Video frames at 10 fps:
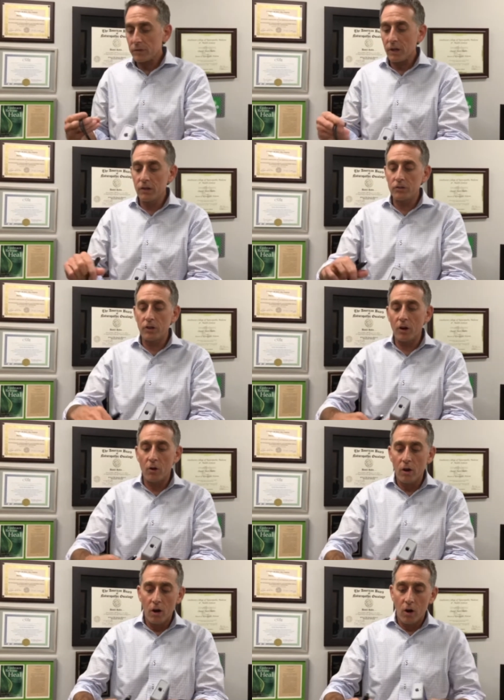And
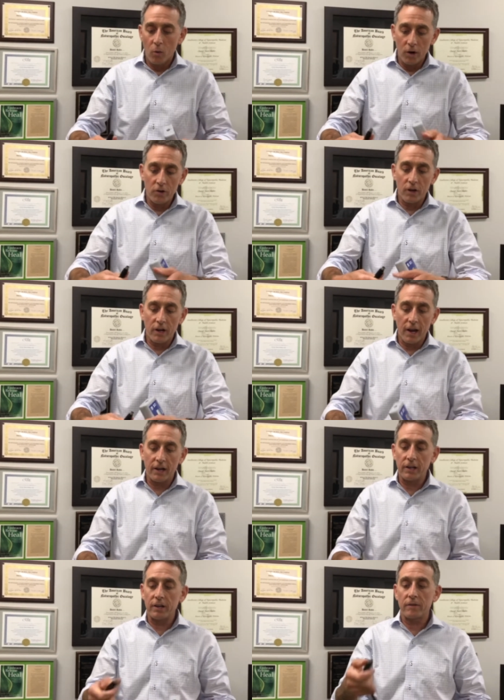so when you
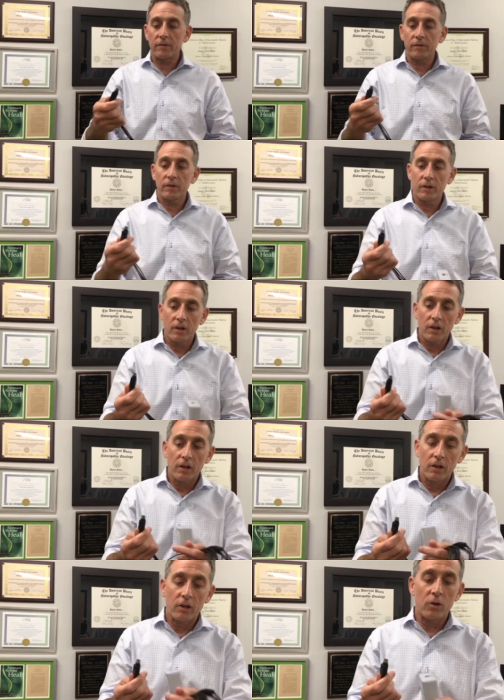connect it,
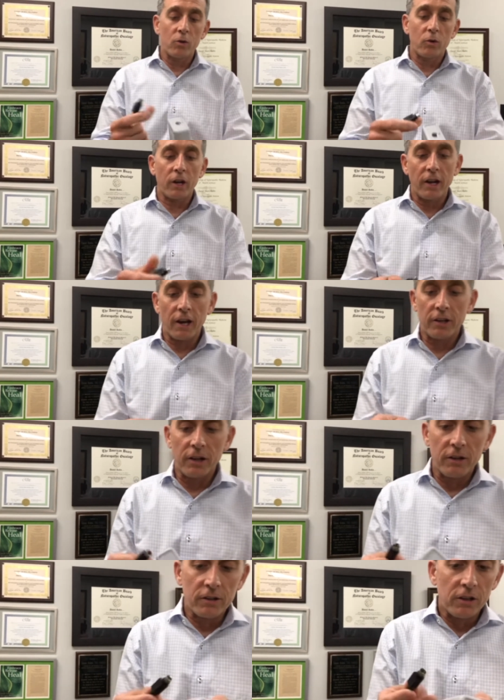you connect
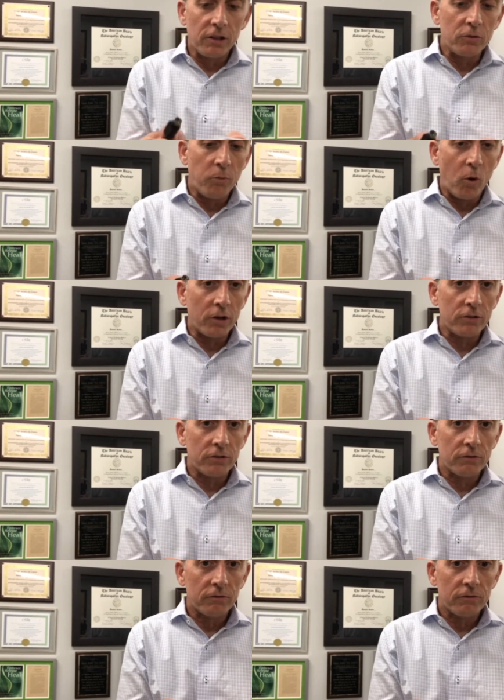it to these ports
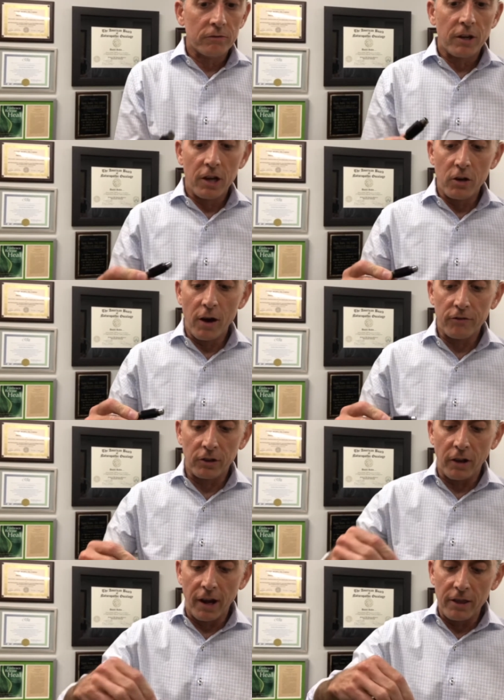and you have to
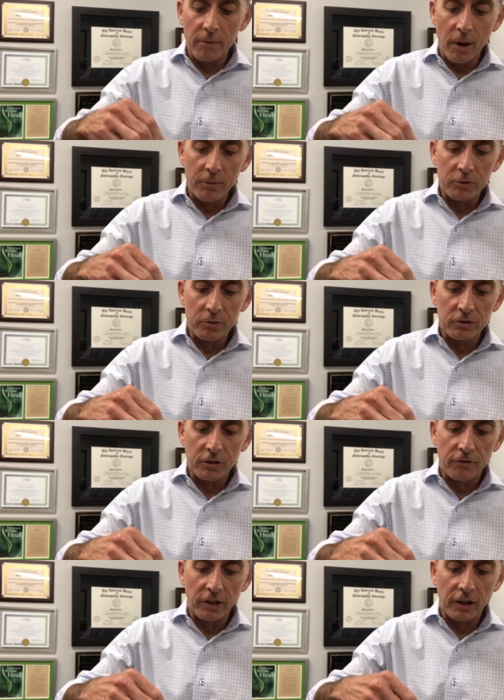line them up
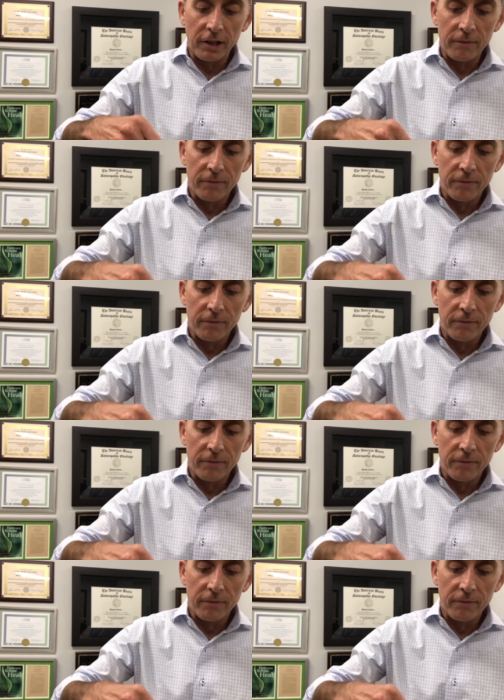specifically.